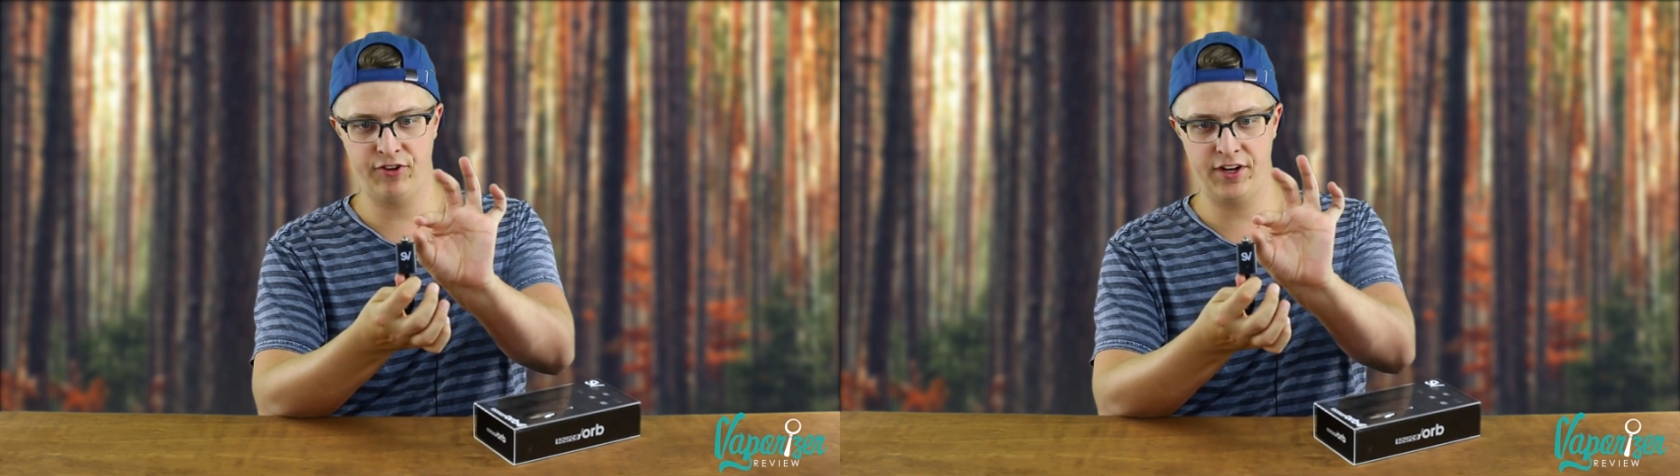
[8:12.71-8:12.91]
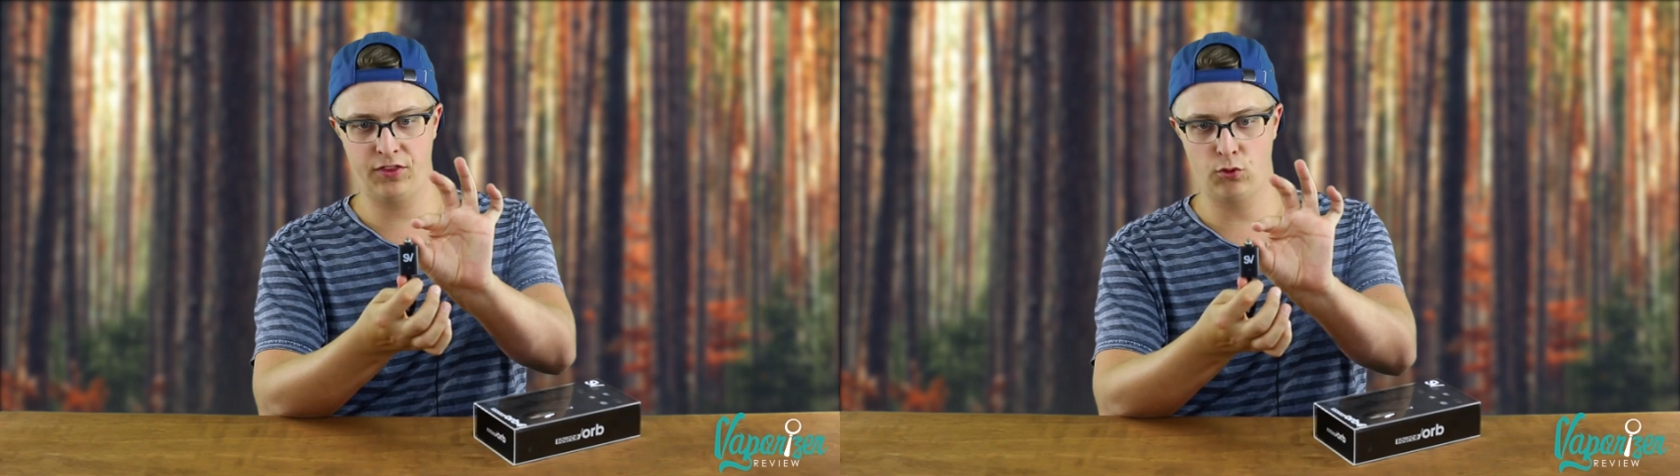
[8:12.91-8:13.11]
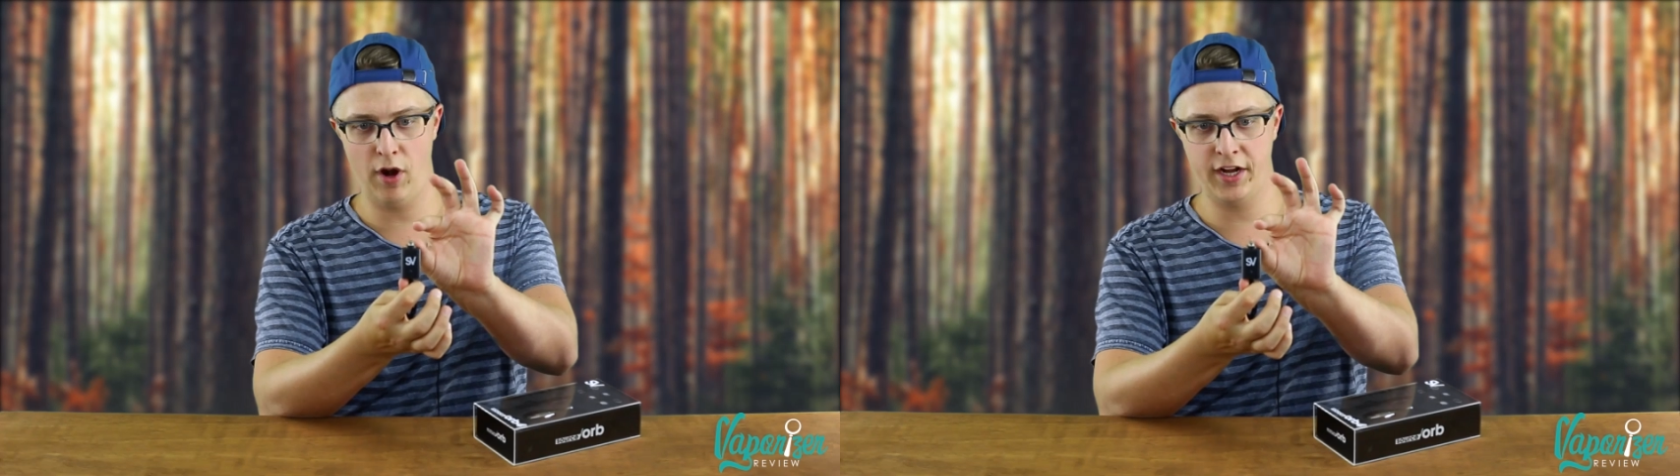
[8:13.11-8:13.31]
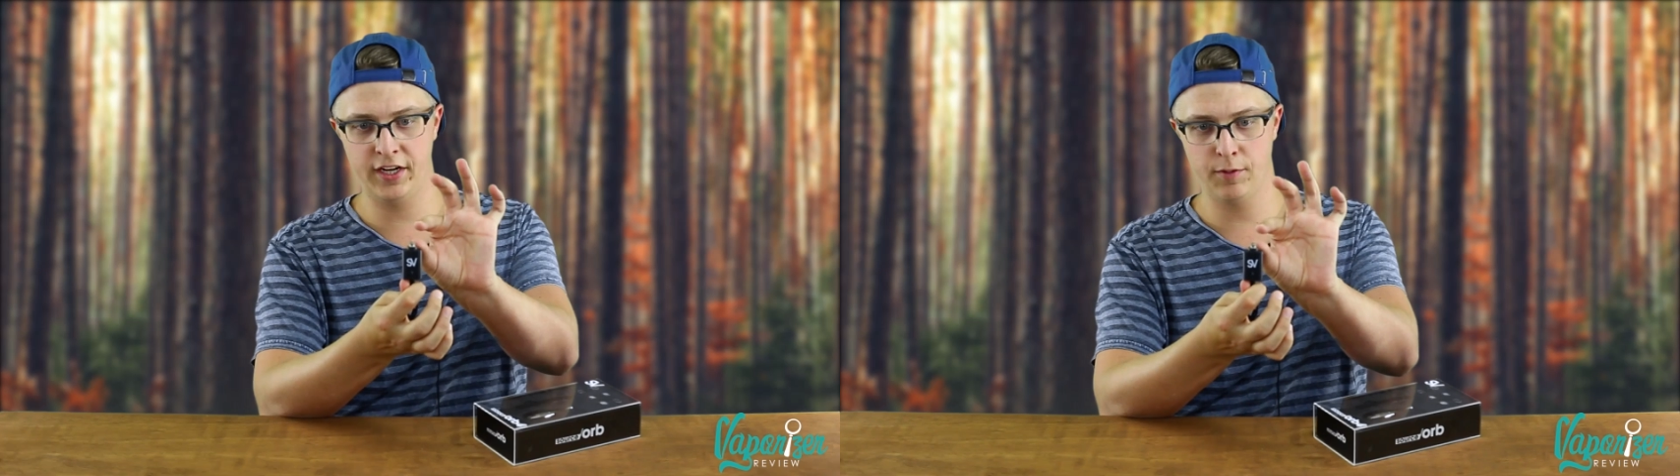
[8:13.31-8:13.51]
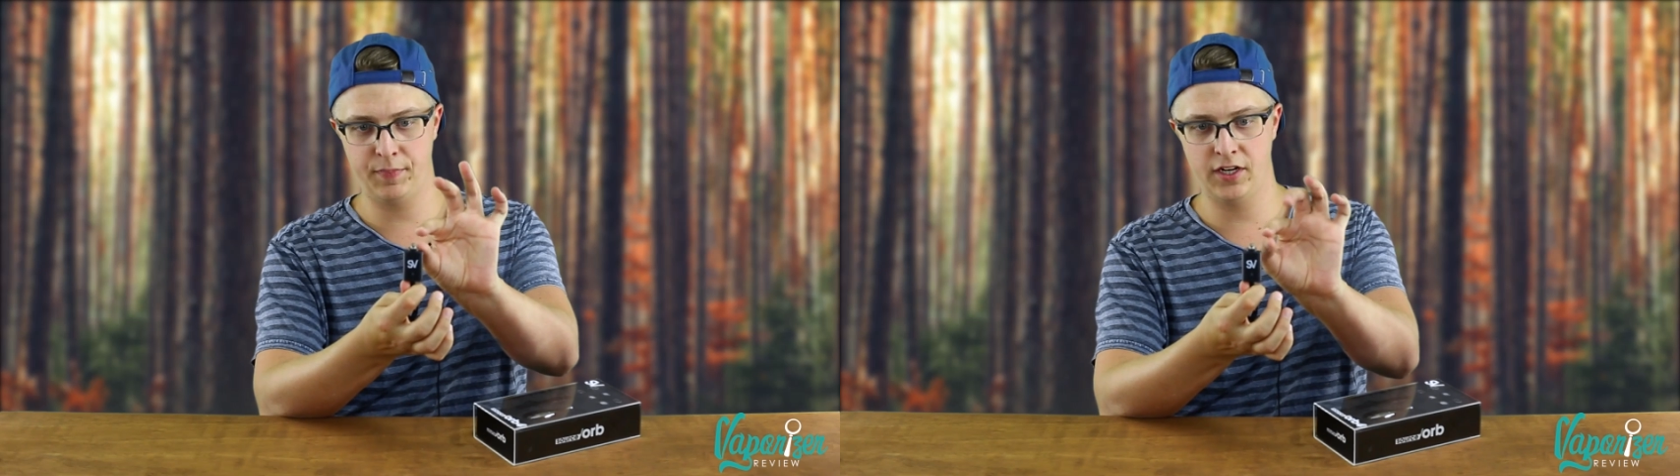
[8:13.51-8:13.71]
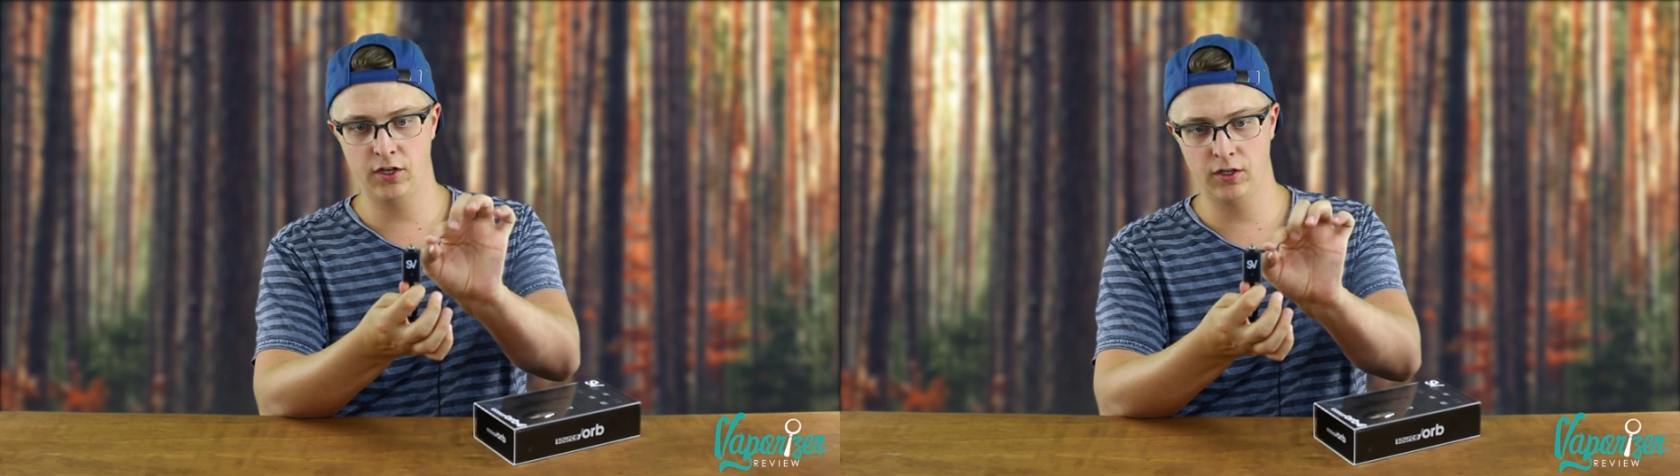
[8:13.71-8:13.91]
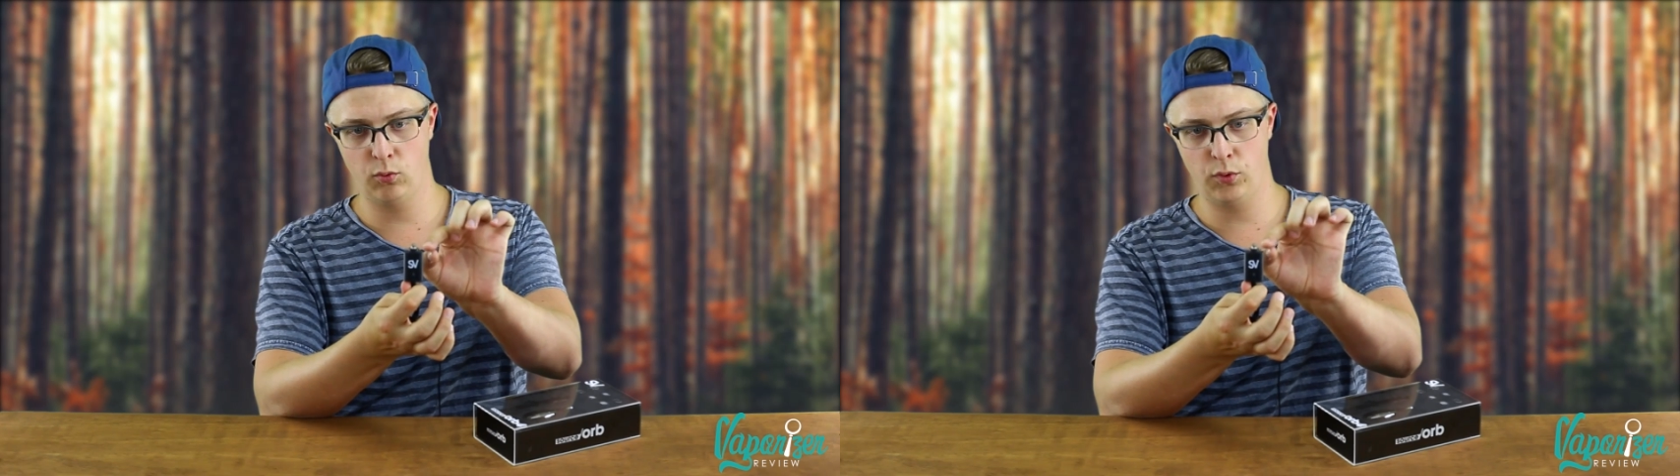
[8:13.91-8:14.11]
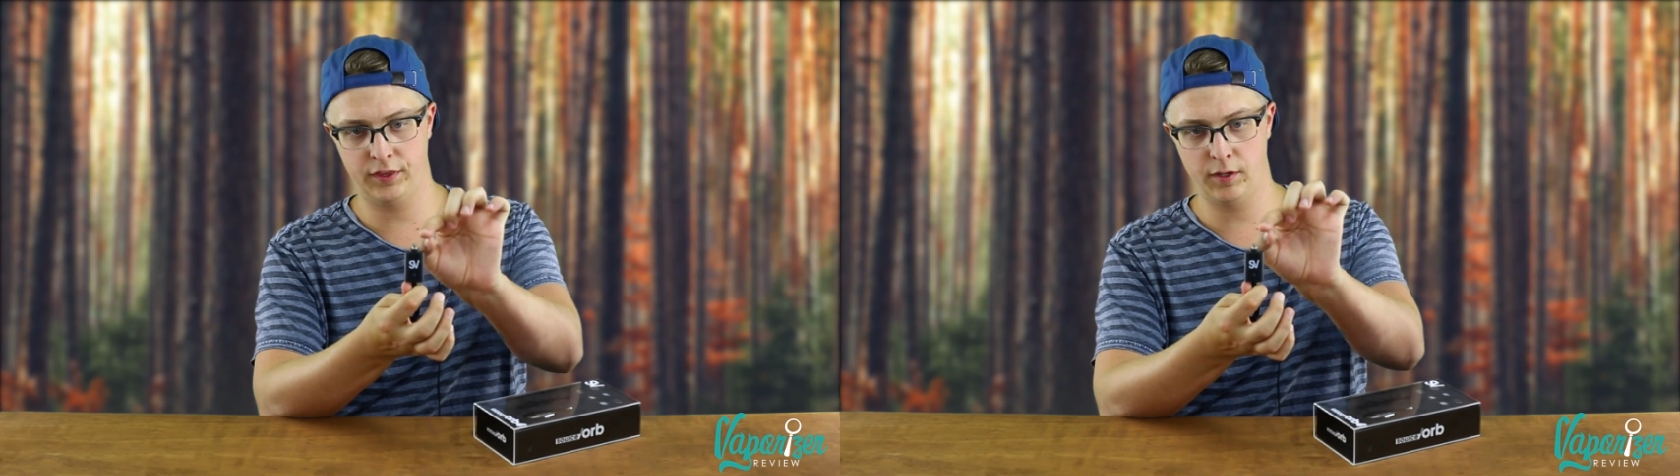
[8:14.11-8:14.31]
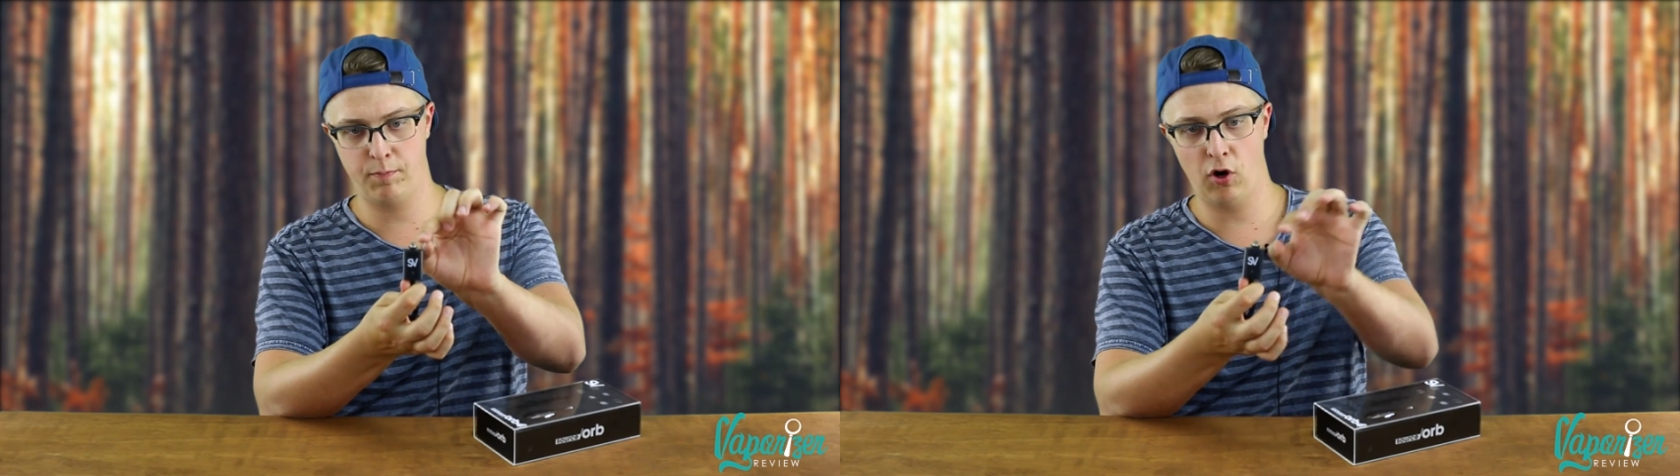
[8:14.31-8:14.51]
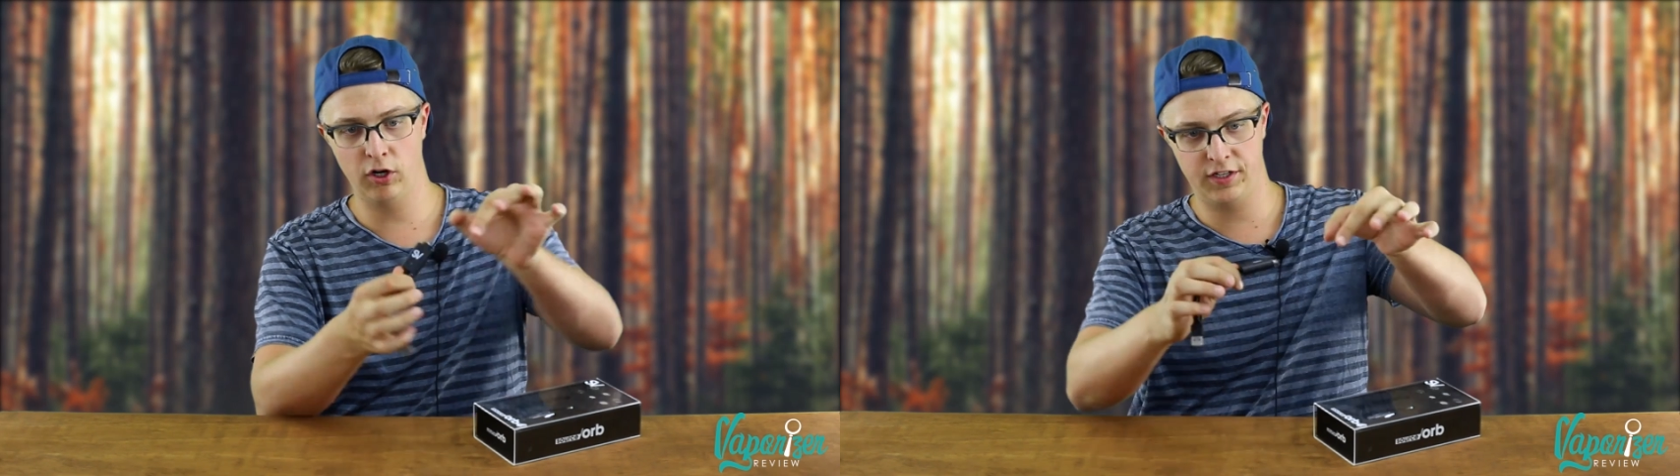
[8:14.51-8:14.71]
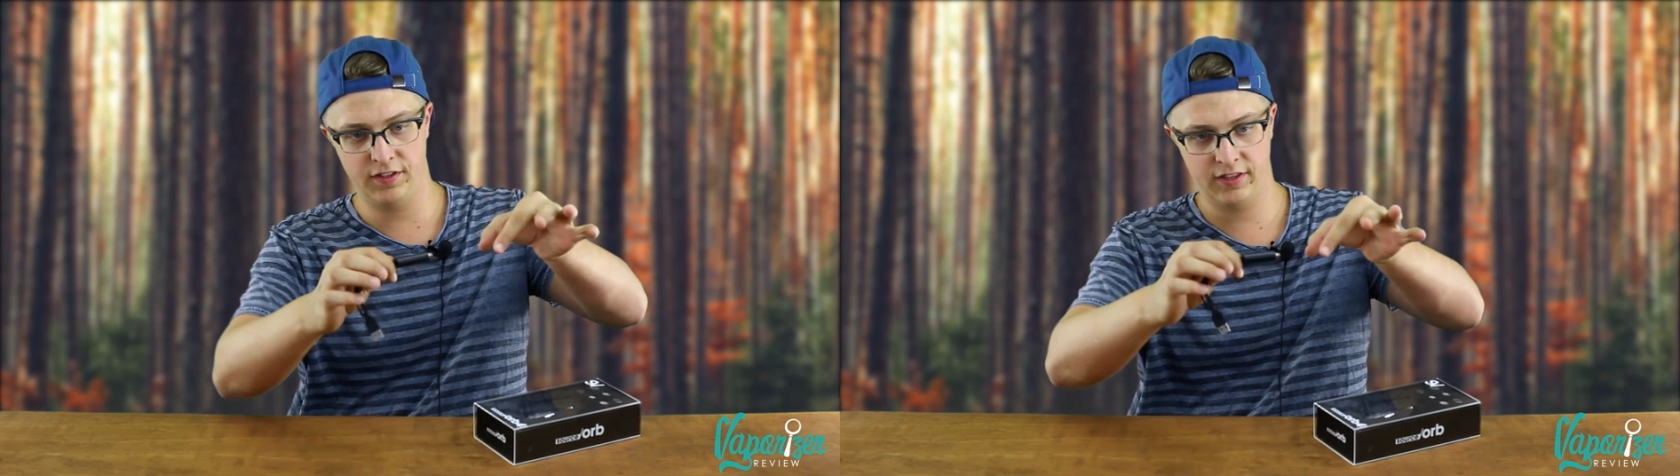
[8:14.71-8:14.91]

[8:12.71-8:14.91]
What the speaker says: a threading up here with a part